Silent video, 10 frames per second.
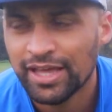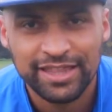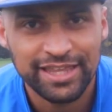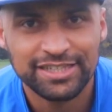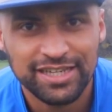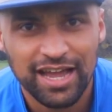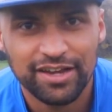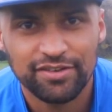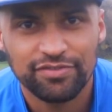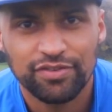these
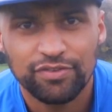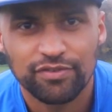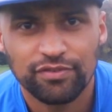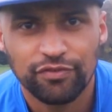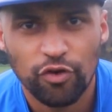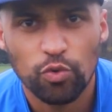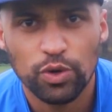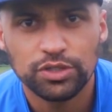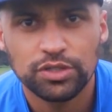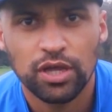kind of
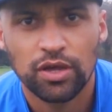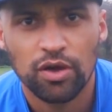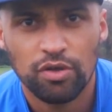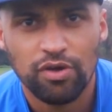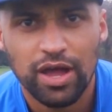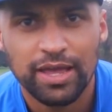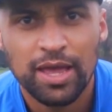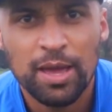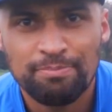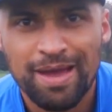forwards, alright,
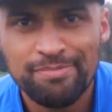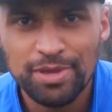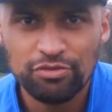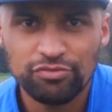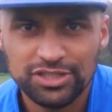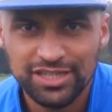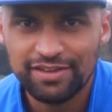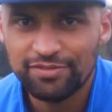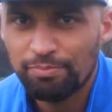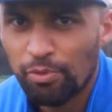maybe you
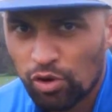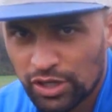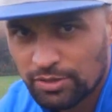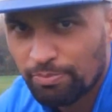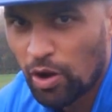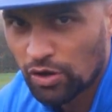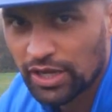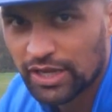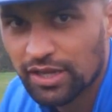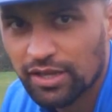receive the ball in the
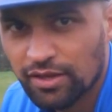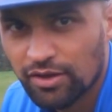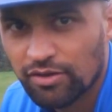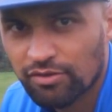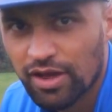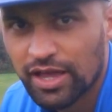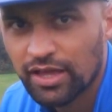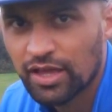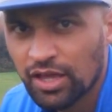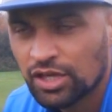pocket, alright.
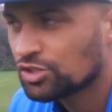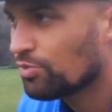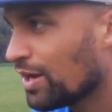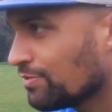So when I'm